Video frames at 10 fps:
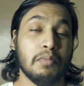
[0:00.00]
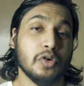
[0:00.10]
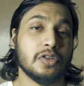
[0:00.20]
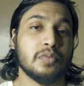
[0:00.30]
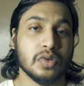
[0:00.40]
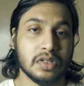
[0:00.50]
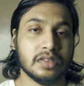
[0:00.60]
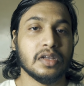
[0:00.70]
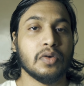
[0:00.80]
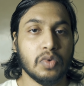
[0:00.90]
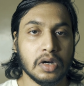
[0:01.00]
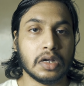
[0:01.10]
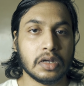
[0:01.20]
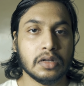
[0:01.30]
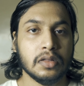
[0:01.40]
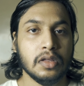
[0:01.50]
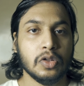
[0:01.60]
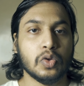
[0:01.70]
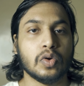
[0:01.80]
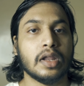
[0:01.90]
post-processing work
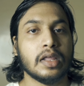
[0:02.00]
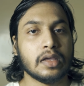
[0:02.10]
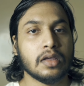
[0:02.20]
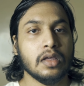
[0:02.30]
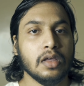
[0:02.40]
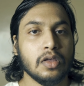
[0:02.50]
to getting